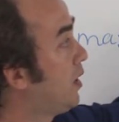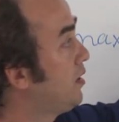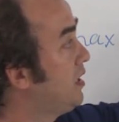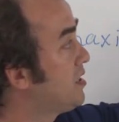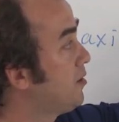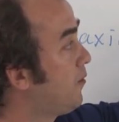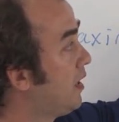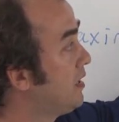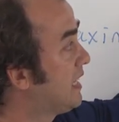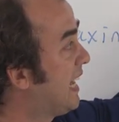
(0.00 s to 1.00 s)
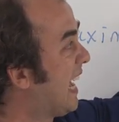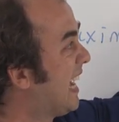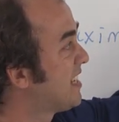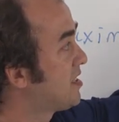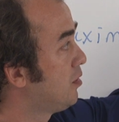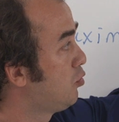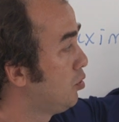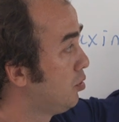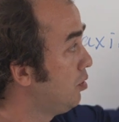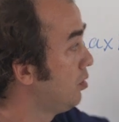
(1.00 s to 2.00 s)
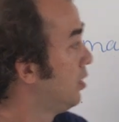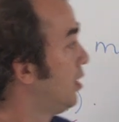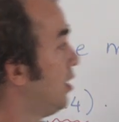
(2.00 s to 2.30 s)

1 is defined as 2,